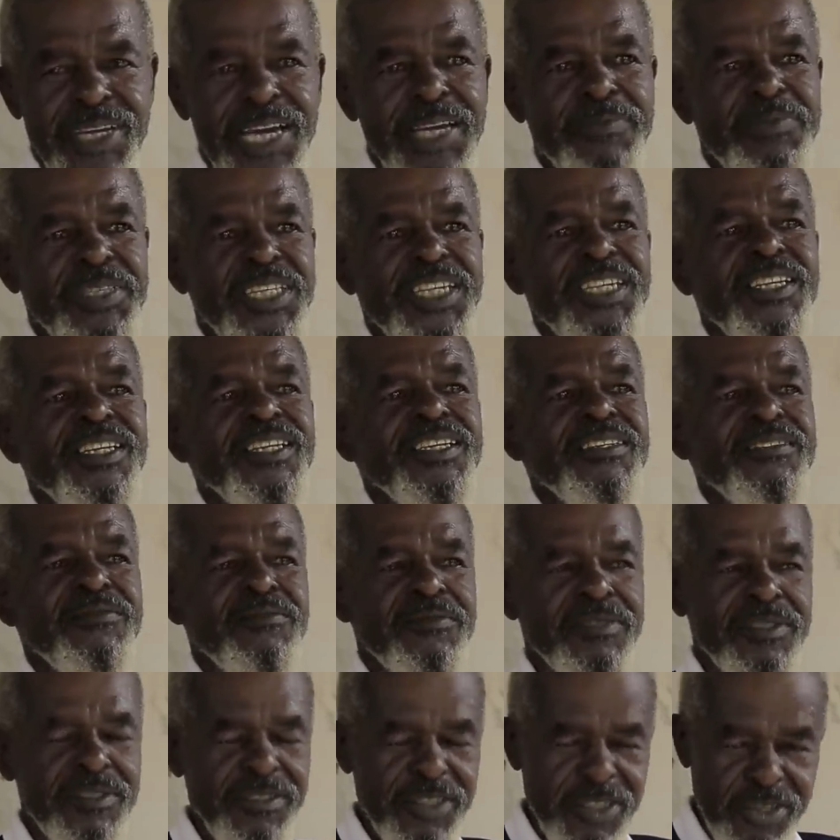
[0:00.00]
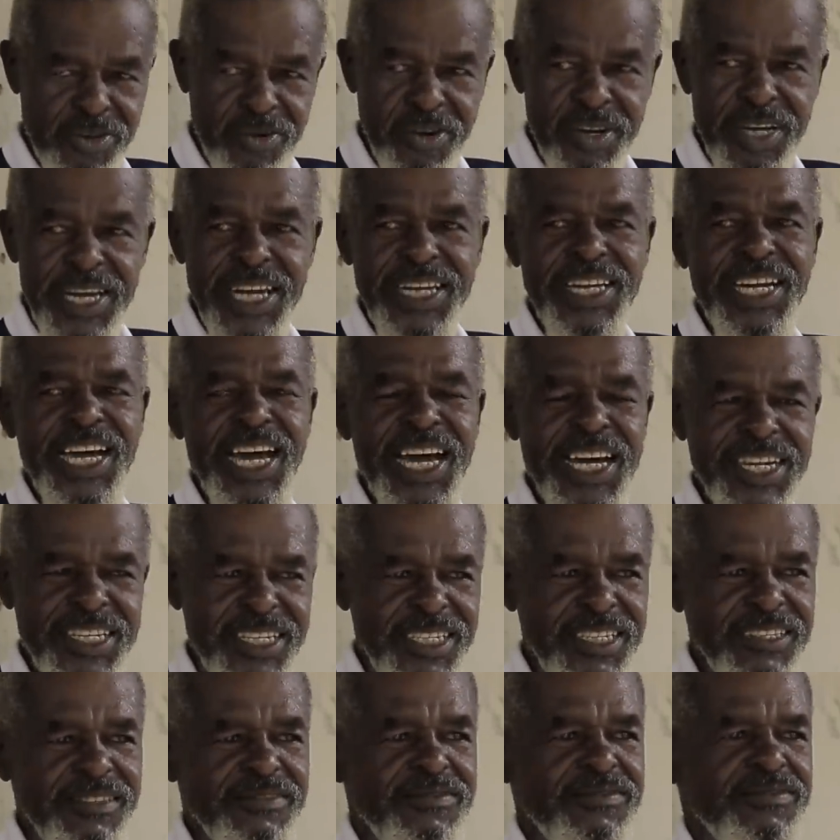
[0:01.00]
I'm still strong and
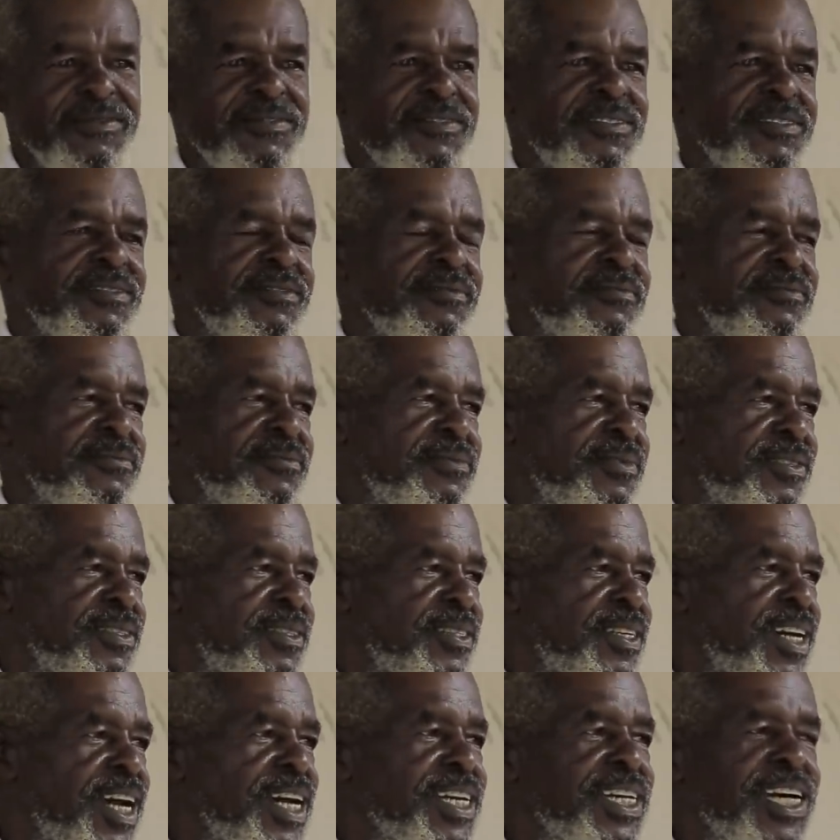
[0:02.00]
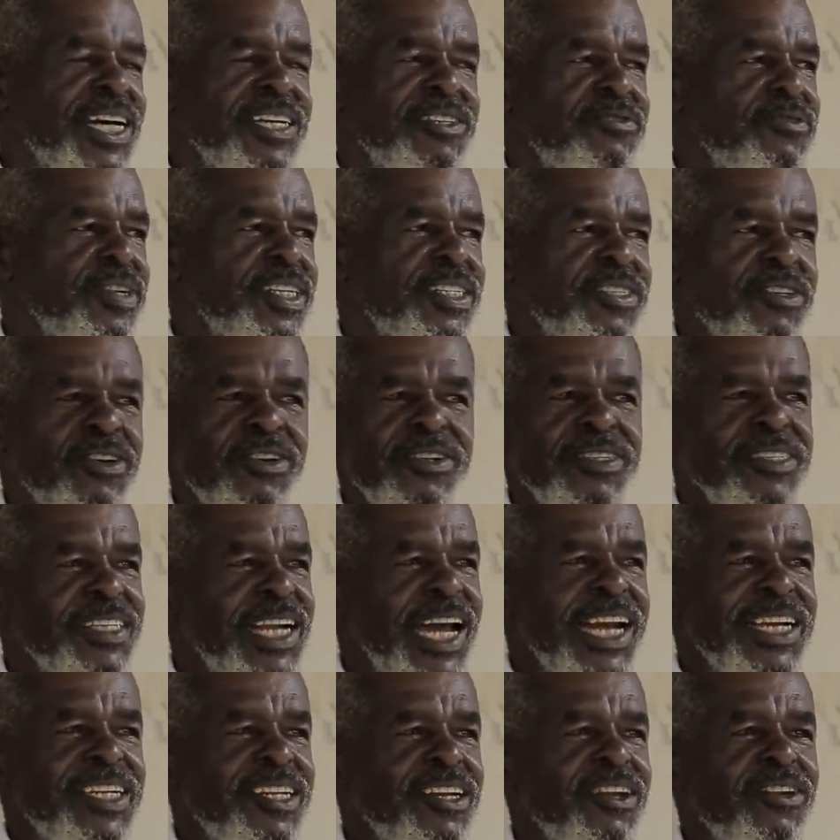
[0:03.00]
active. I can do it all
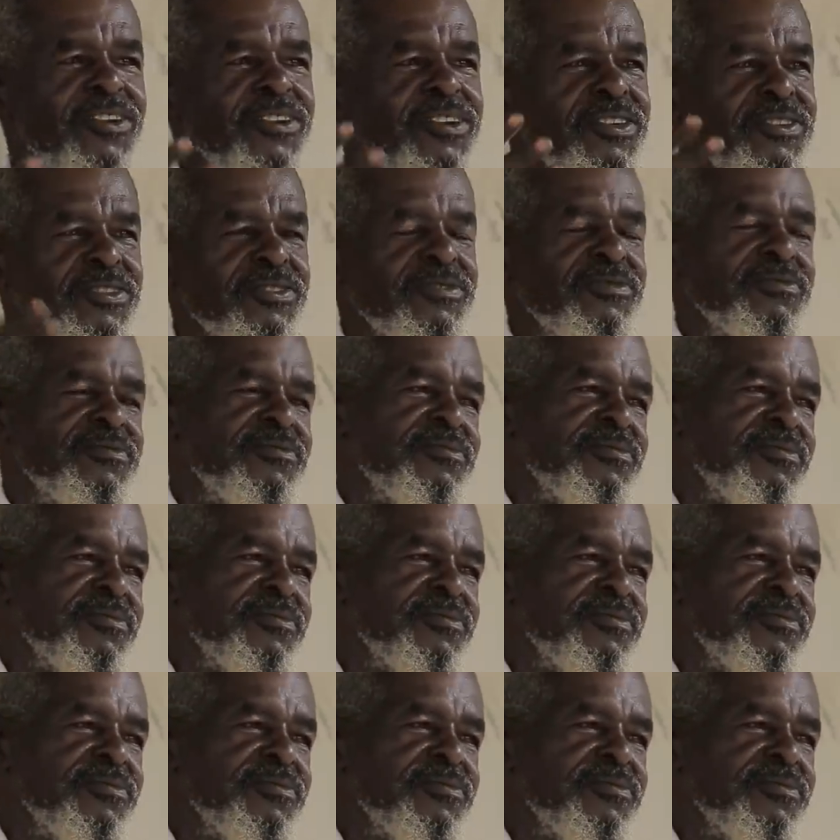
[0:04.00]
night long.